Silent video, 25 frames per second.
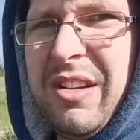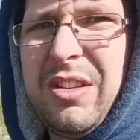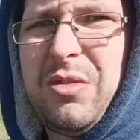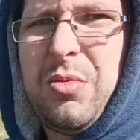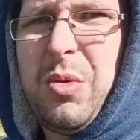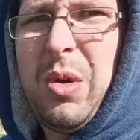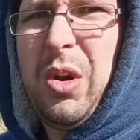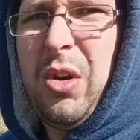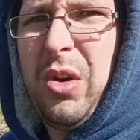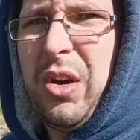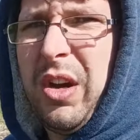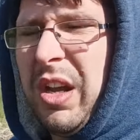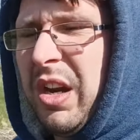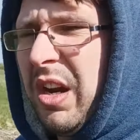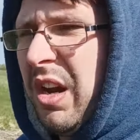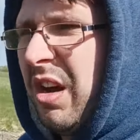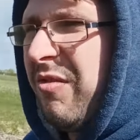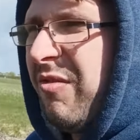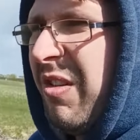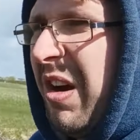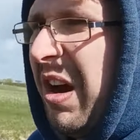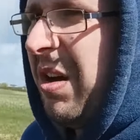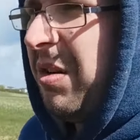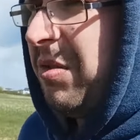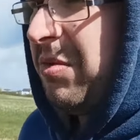is we're looking at
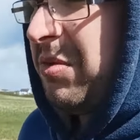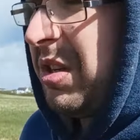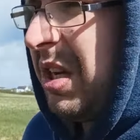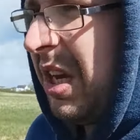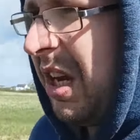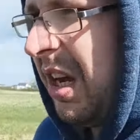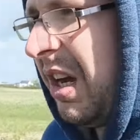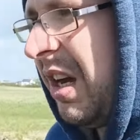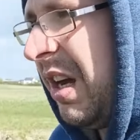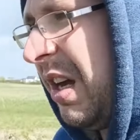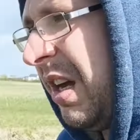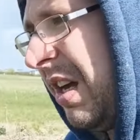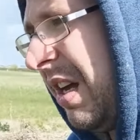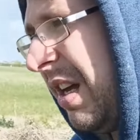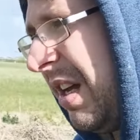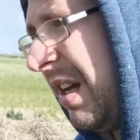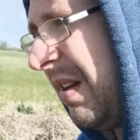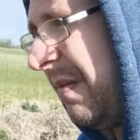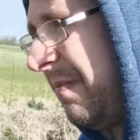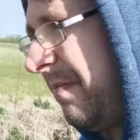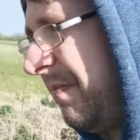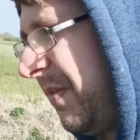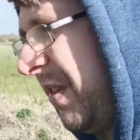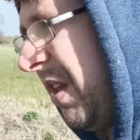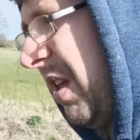around
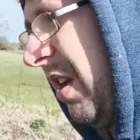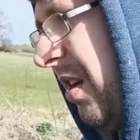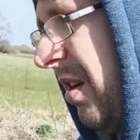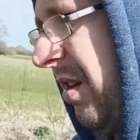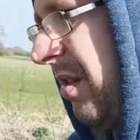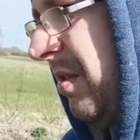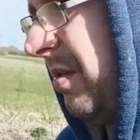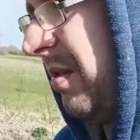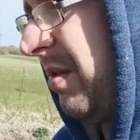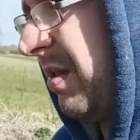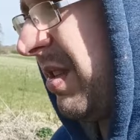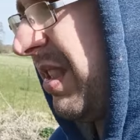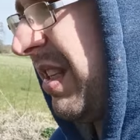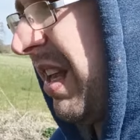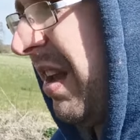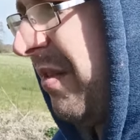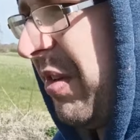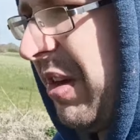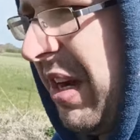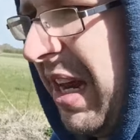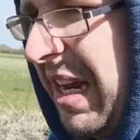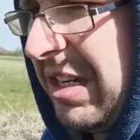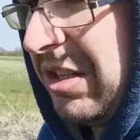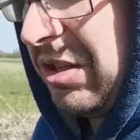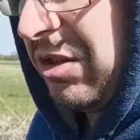you know
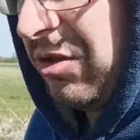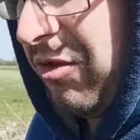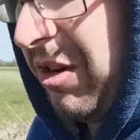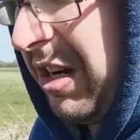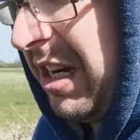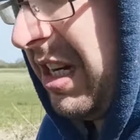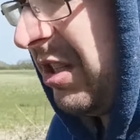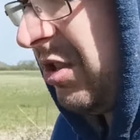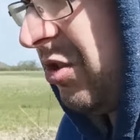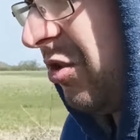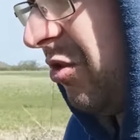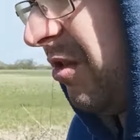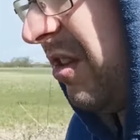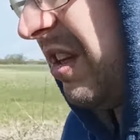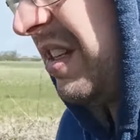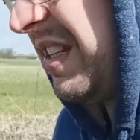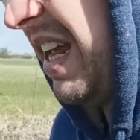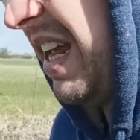seven eight degrees during the